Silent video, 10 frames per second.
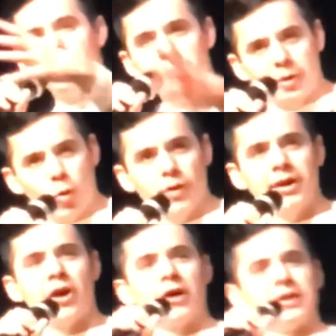a recording
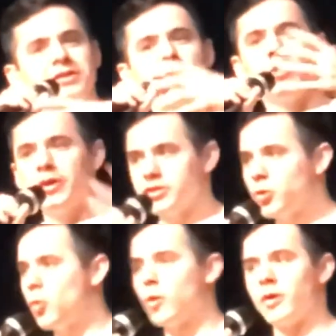artist, going on
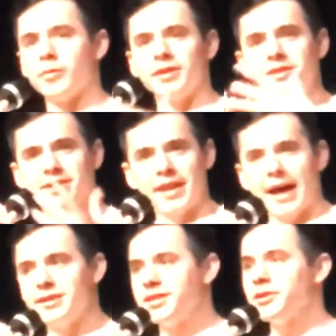tour, releasing
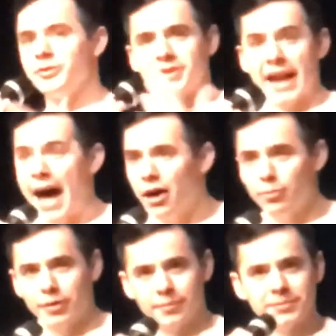singles and
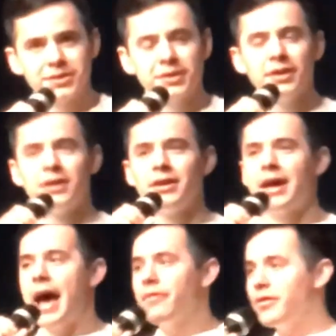albums, having a